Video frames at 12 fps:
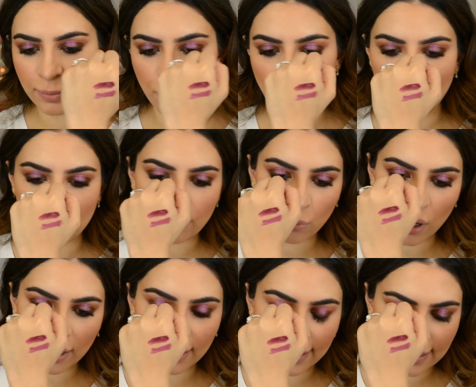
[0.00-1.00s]
the bottom
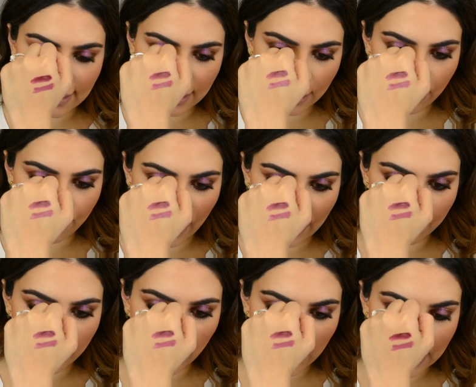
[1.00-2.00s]
one is the Bite
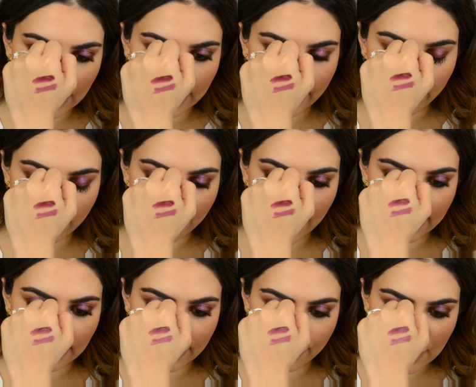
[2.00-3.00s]
Beauty
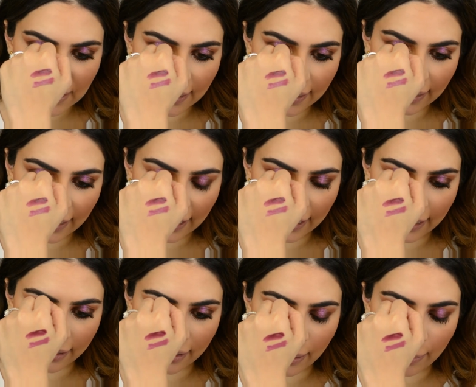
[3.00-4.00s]
Liquified lipstick
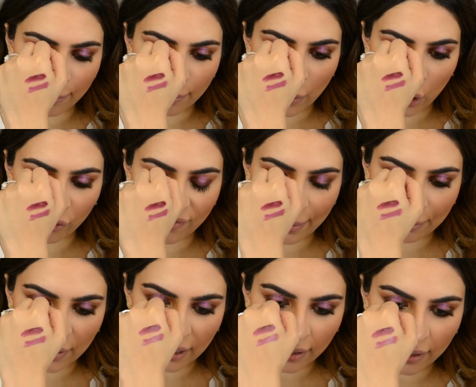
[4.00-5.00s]
in
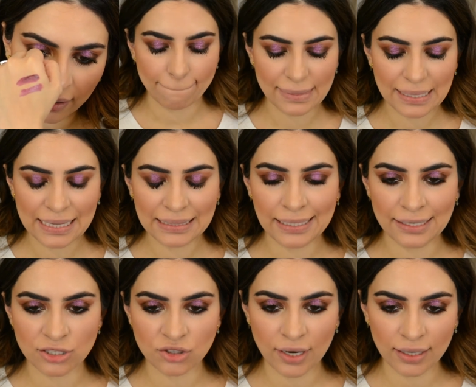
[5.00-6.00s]
Mauvember.
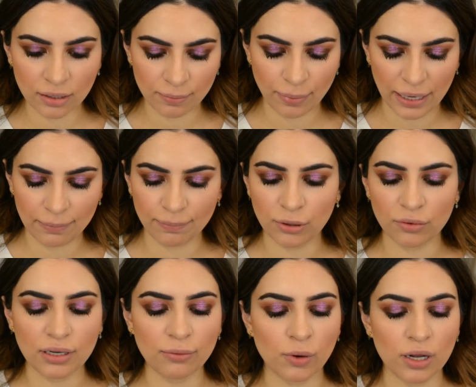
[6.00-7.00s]
Let's try the Bite
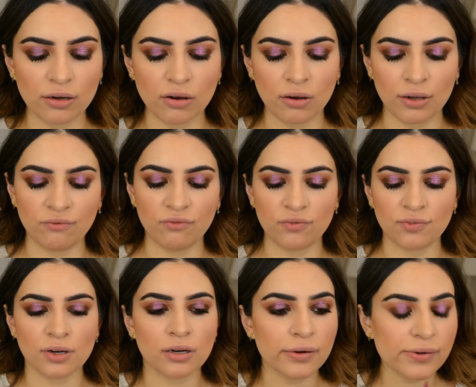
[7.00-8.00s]
Beauty one on
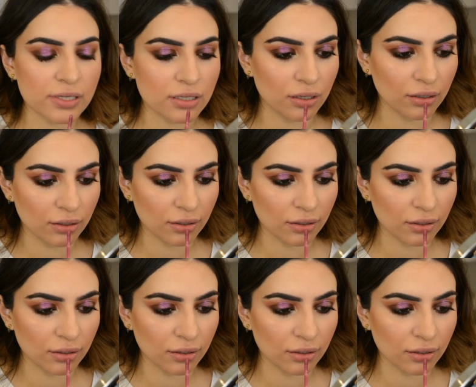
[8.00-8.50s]
first.